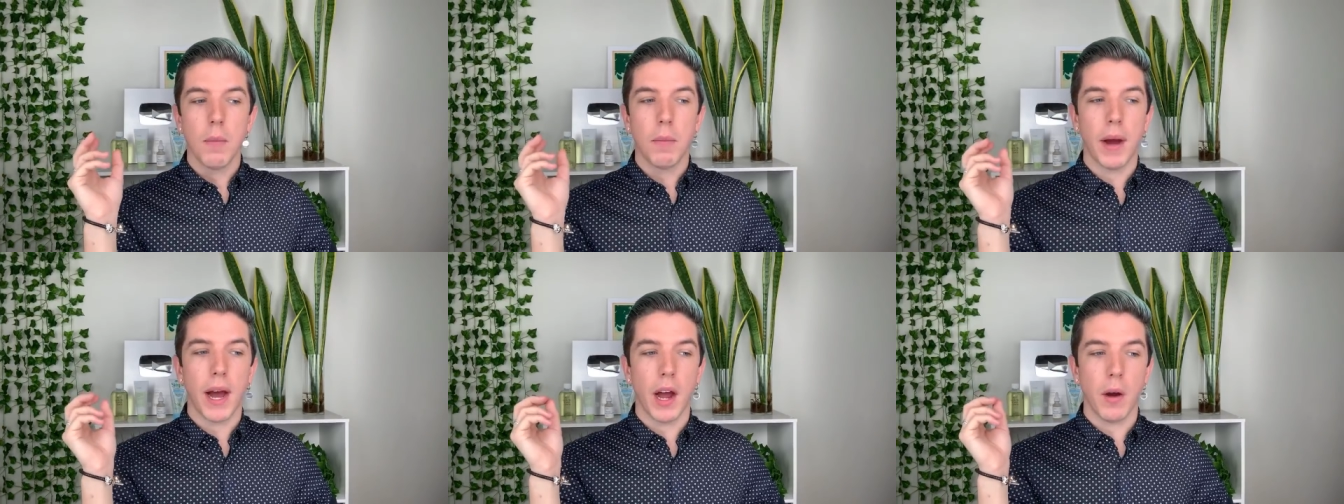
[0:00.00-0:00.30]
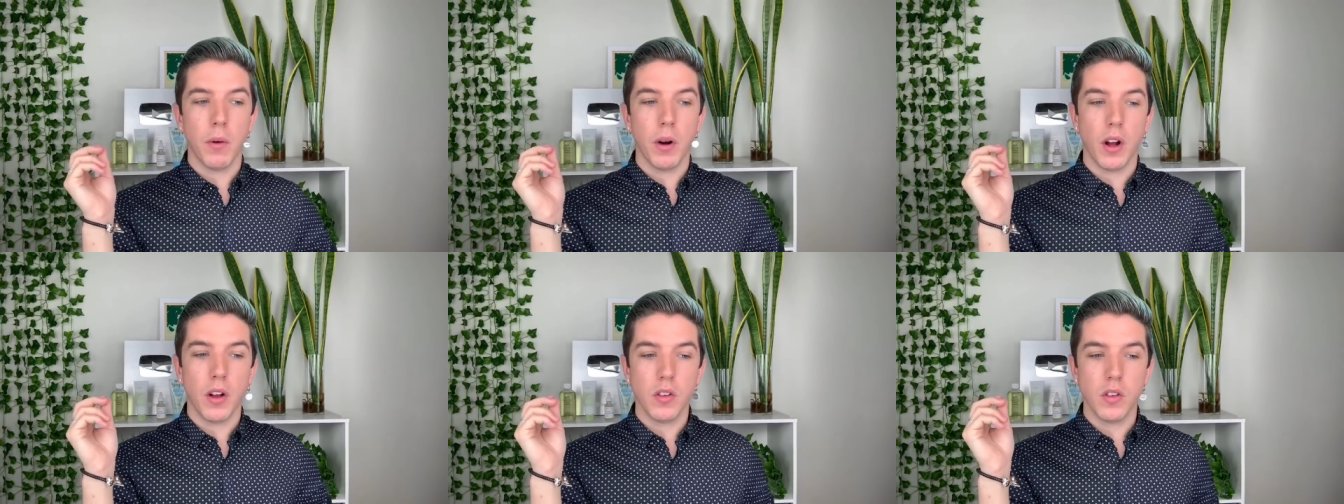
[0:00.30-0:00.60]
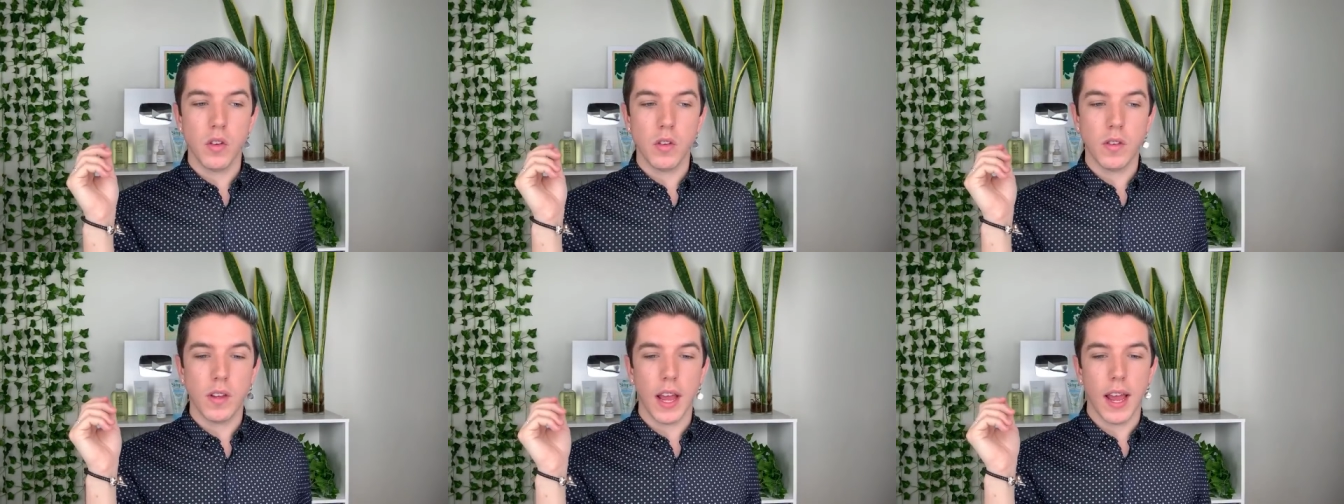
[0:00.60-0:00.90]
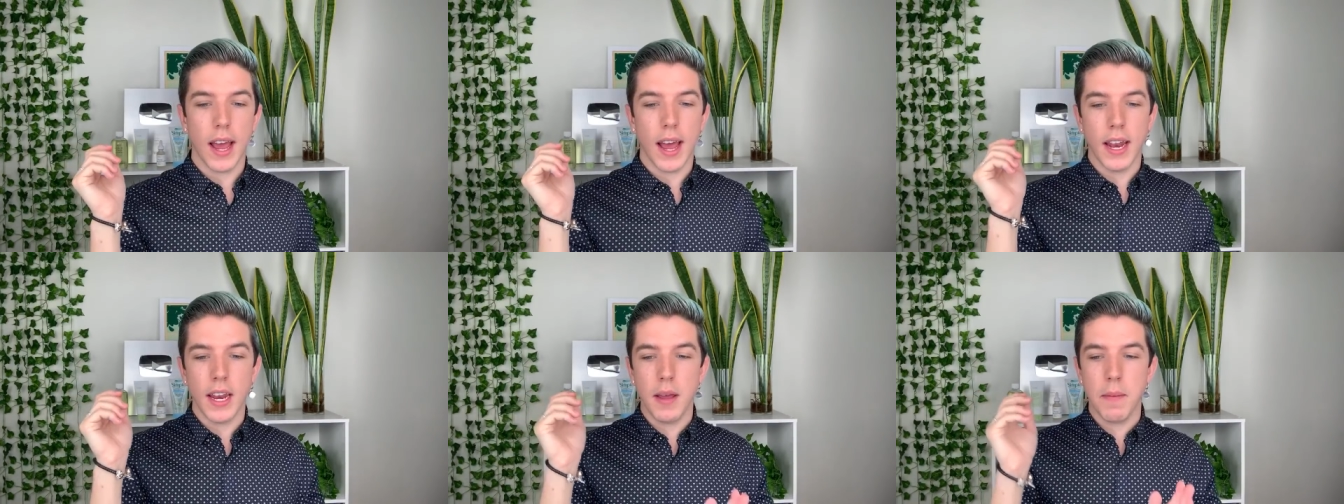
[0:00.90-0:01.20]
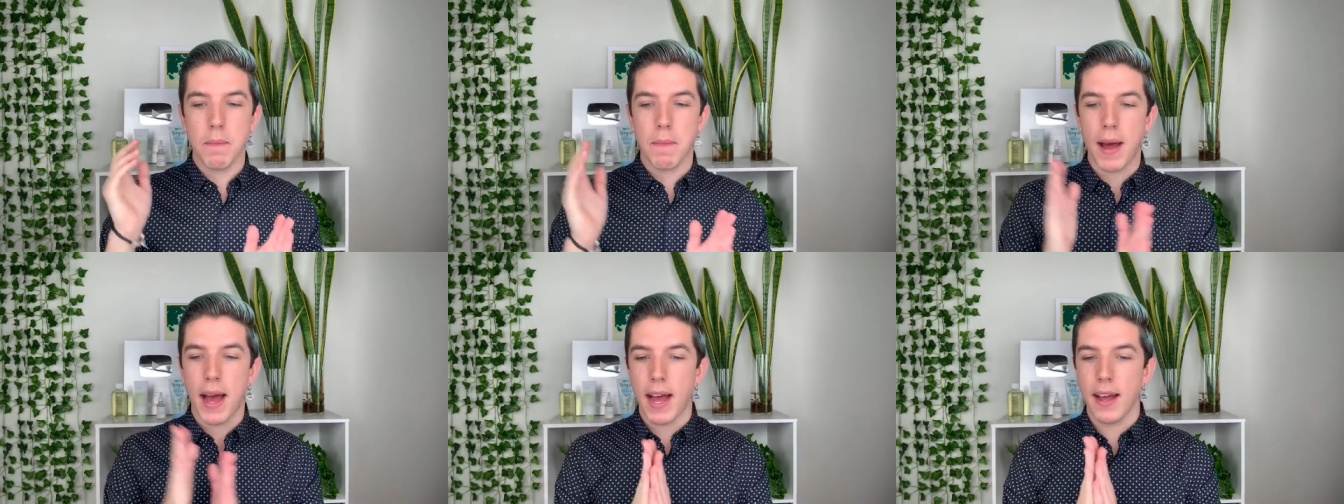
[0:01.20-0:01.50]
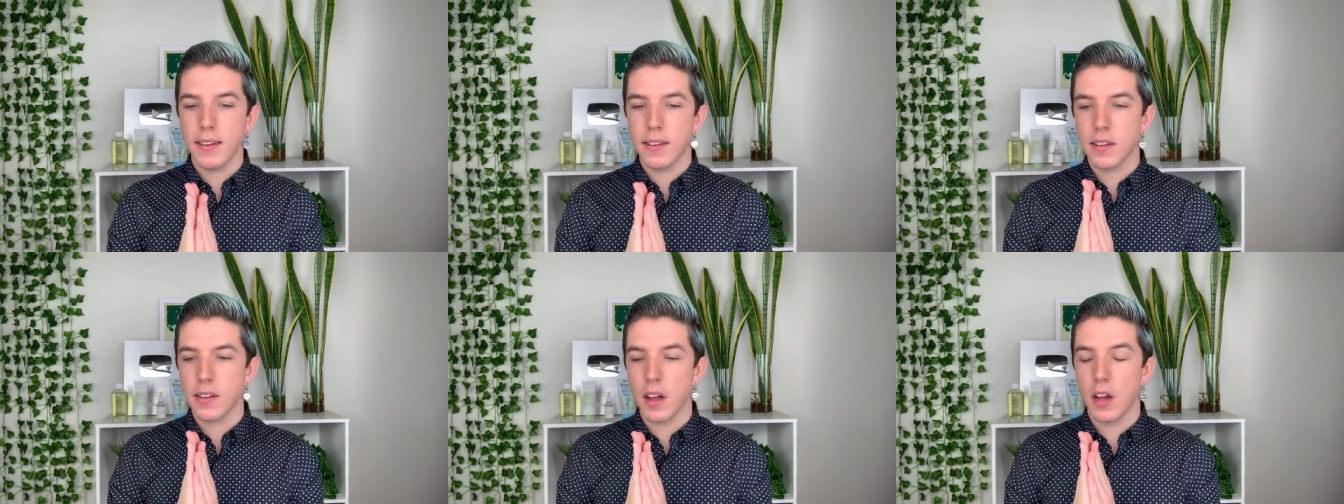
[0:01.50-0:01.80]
But I would also say any mask,